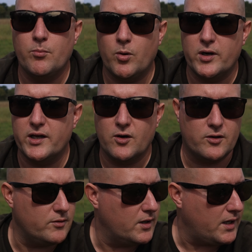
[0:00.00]
boilie
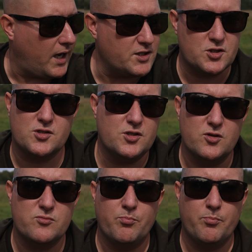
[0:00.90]
on, and just
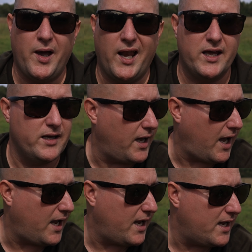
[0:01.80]
use pellet.
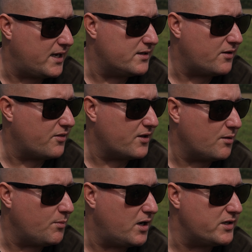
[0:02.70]
And I think
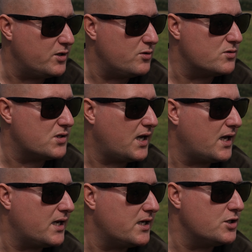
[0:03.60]
I might use
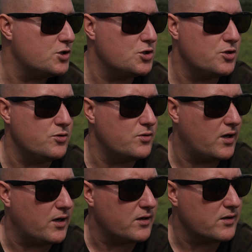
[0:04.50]
a
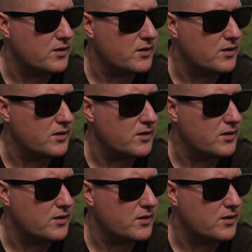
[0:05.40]
krill